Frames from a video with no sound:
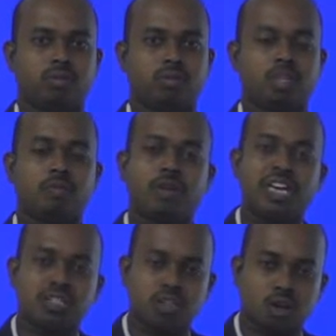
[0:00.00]
The
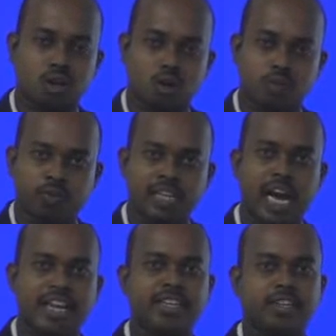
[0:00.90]
phase of
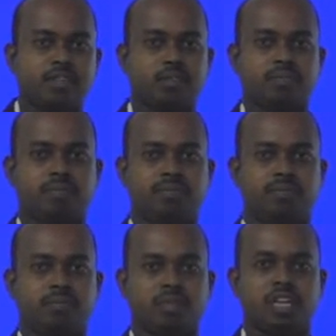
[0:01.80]
carrier
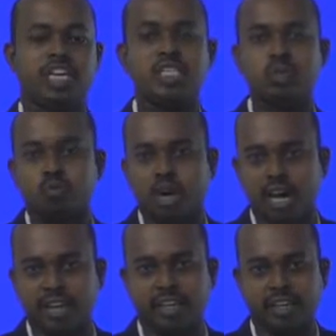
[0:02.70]
is
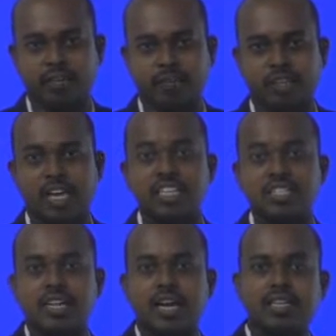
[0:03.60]
varying the
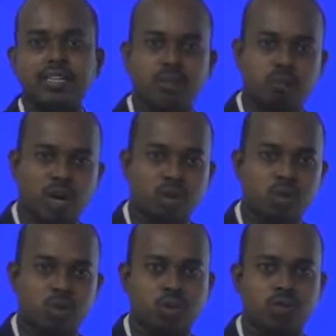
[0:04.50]
instantaneous
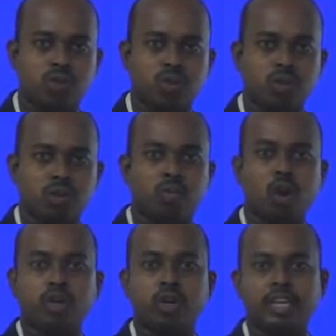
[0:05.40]
values of
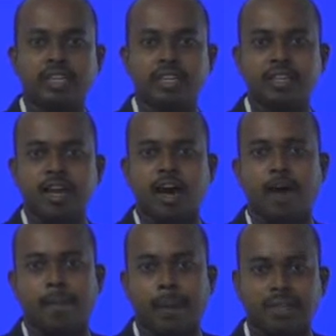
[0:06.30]
modulating
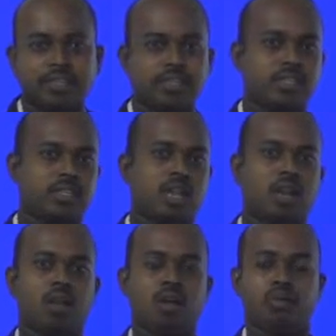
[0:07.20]
or message
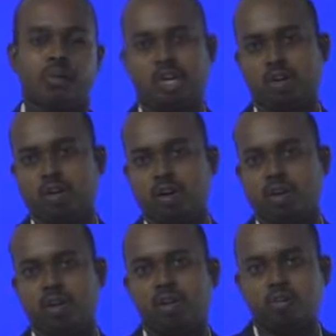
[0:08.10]
signal we are
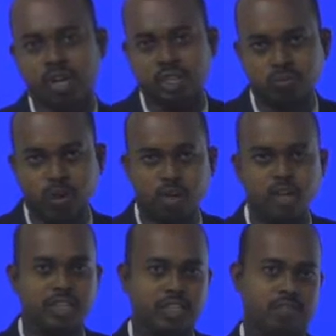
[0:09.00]
calling phase
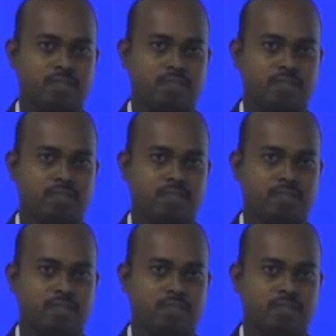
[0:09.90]
modulation.